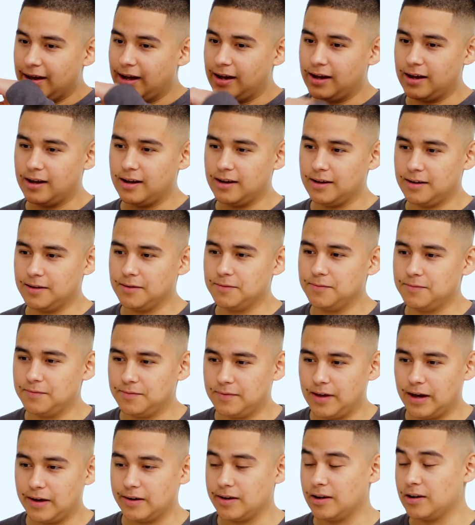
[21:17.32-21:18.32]

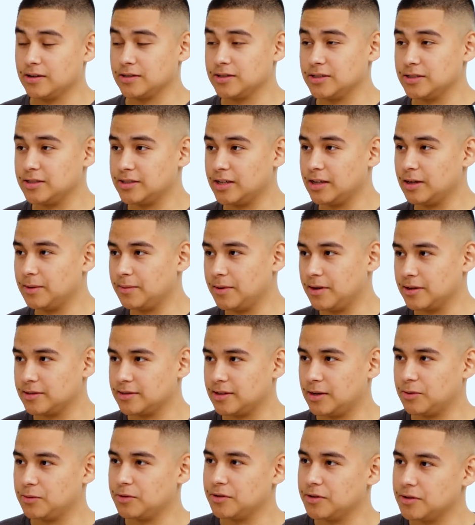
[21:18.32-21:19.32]
I'd honestly say Apex. I
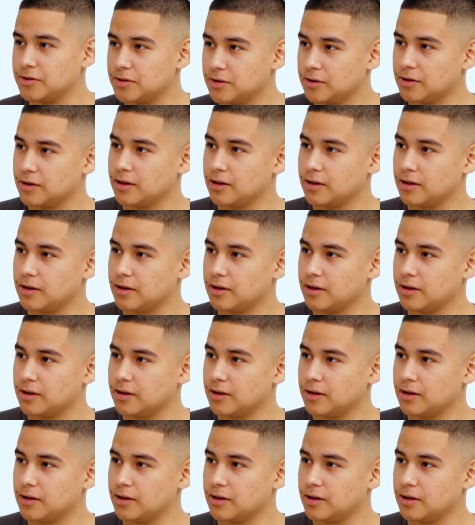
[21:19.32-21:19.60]
really enjoy